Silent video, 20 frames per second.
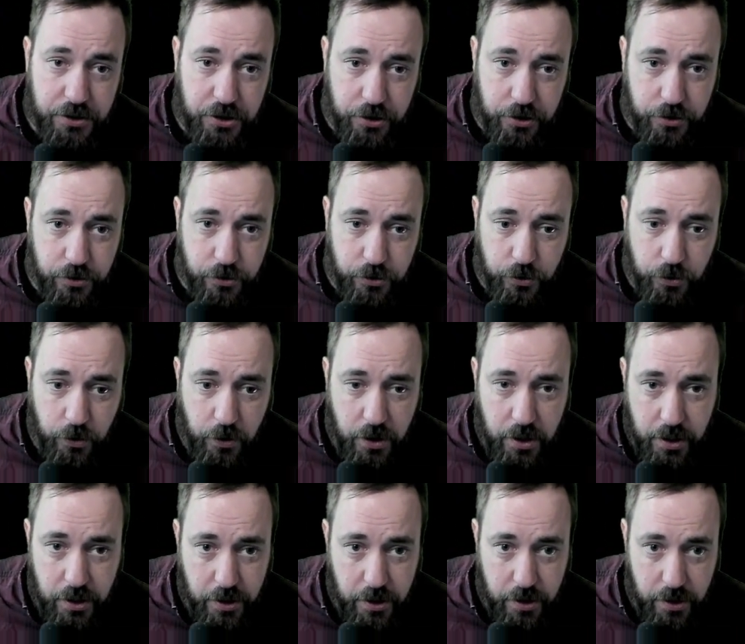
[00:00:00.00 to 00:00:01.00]
to,
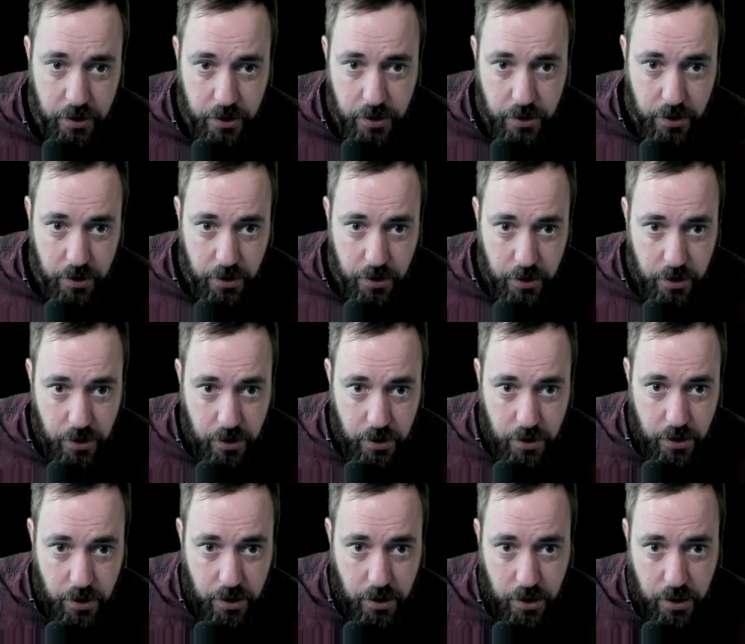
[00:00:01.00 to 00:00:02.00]

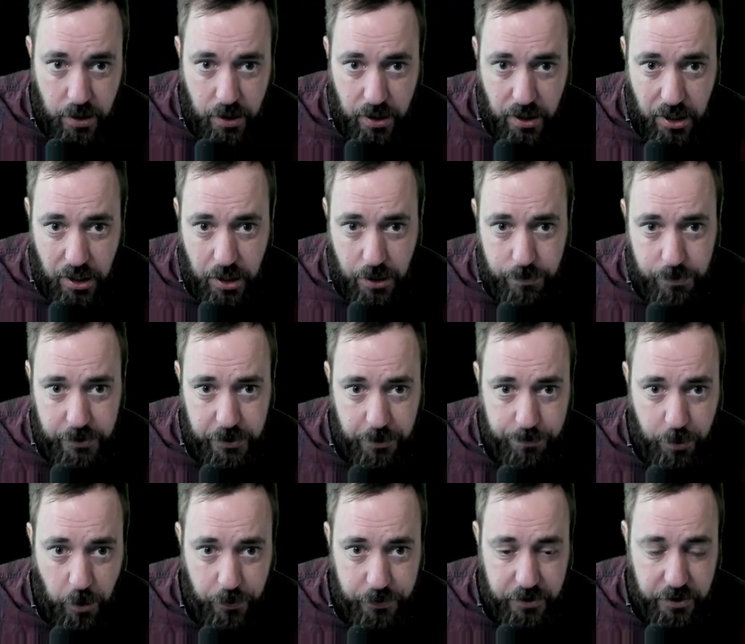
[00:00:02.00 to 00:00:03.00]
but they're
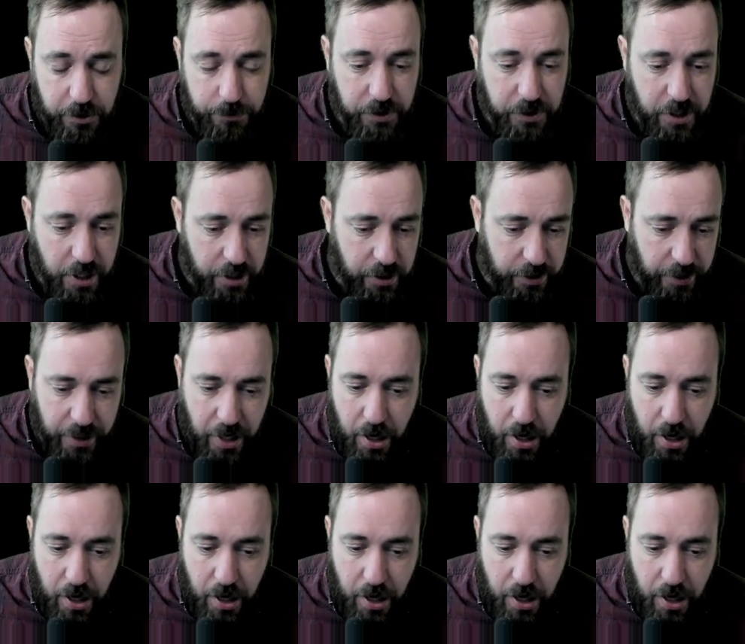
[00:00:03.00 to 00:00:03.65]
both going to be kind of like